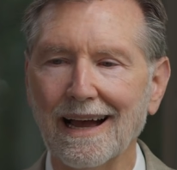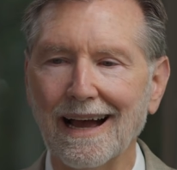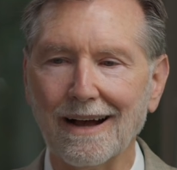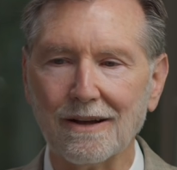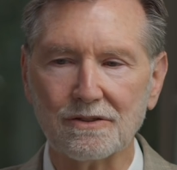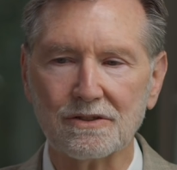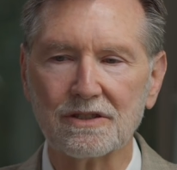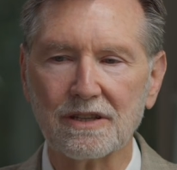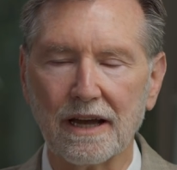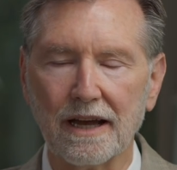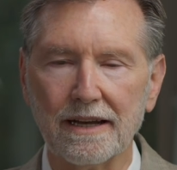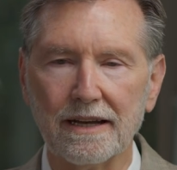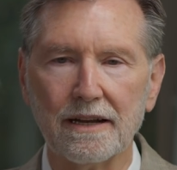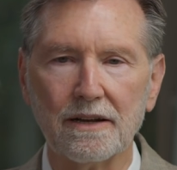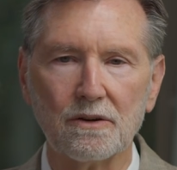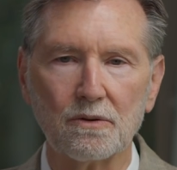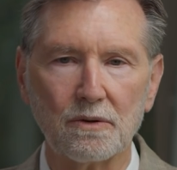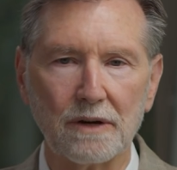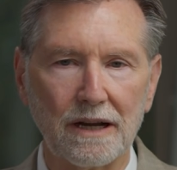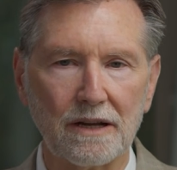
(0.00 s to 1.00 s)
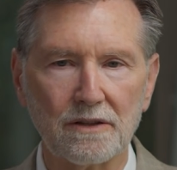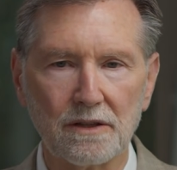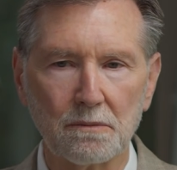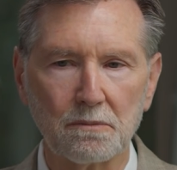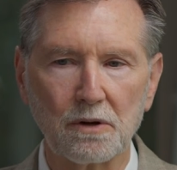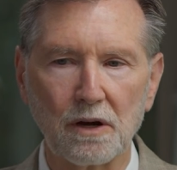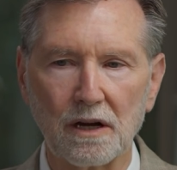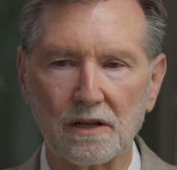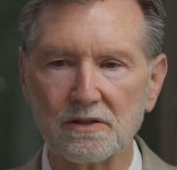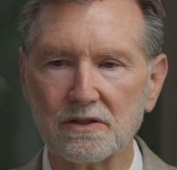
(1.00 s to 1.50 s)
outside and around the
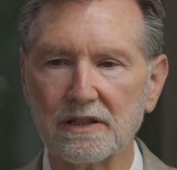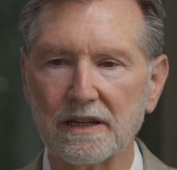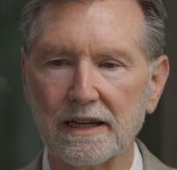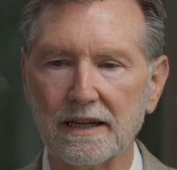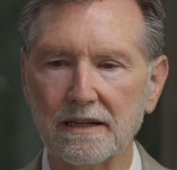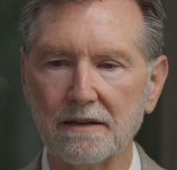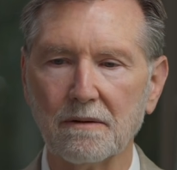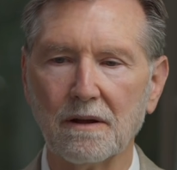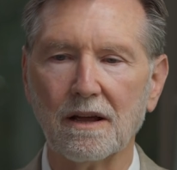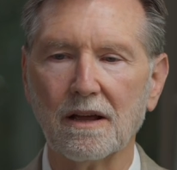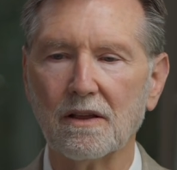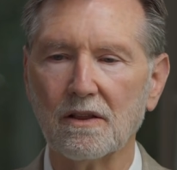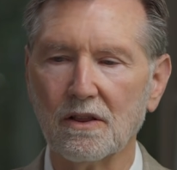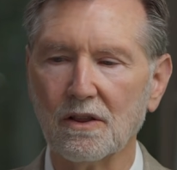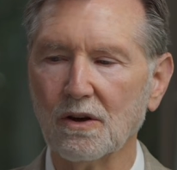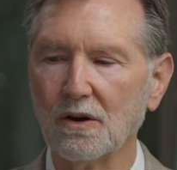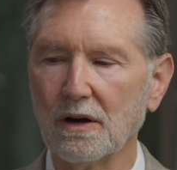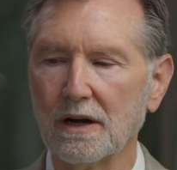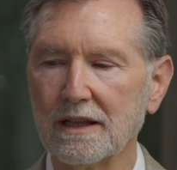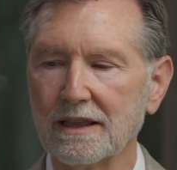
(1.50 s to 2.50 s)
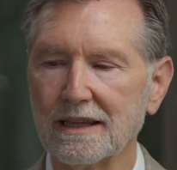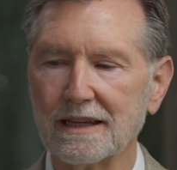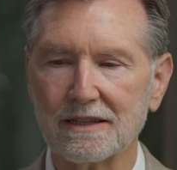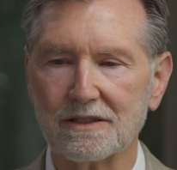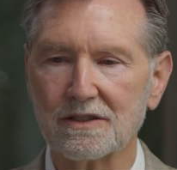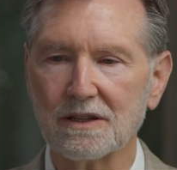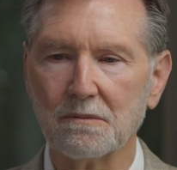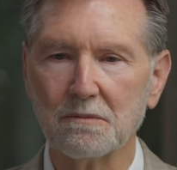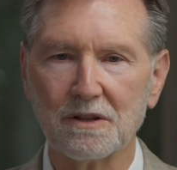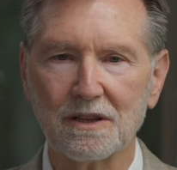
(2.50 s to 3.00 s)
prostate, though I think
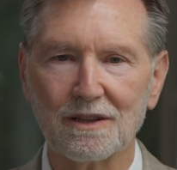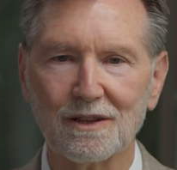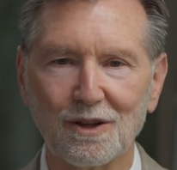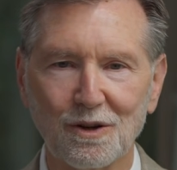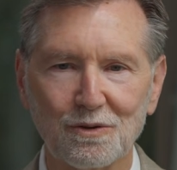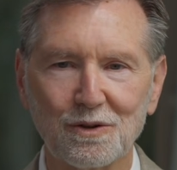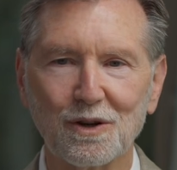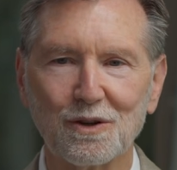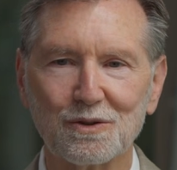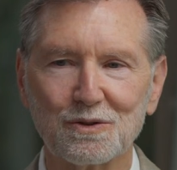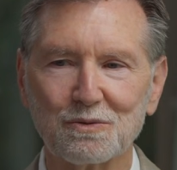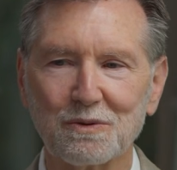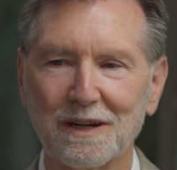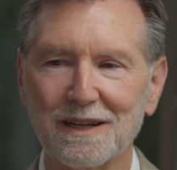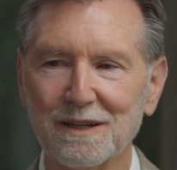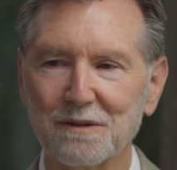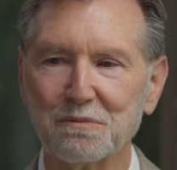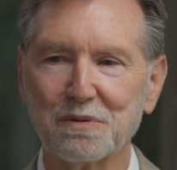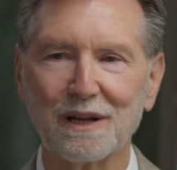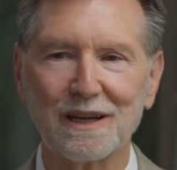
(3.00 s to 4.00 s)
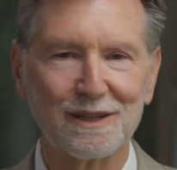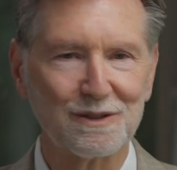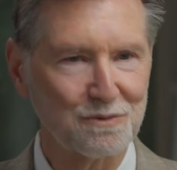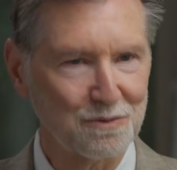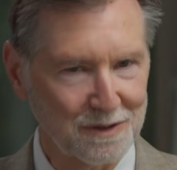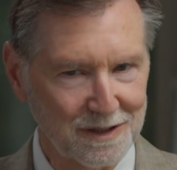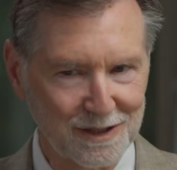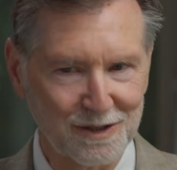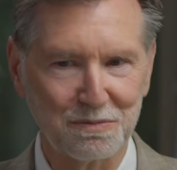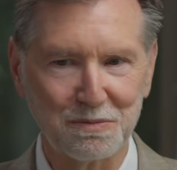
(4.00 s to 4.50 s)
some of the low dose rate implanters
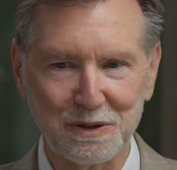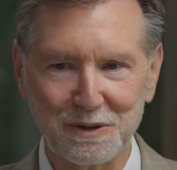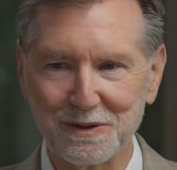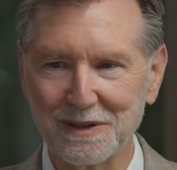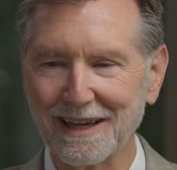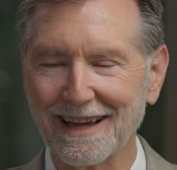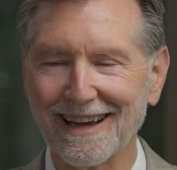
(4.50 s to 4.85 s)
would dispute